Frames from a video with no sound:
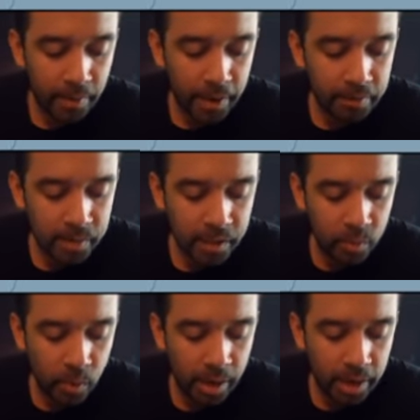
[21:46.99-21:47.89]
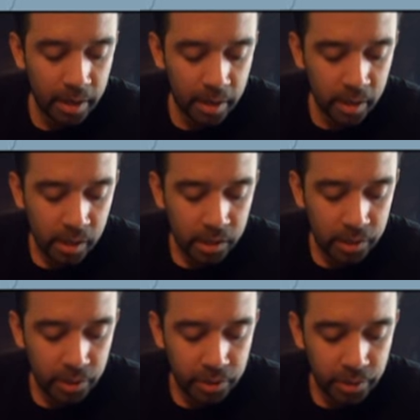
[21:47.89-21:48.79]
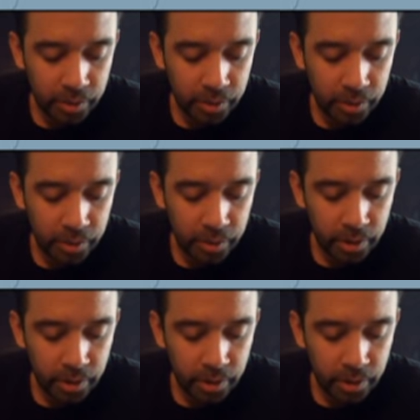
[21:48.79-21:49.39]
5 says, why should you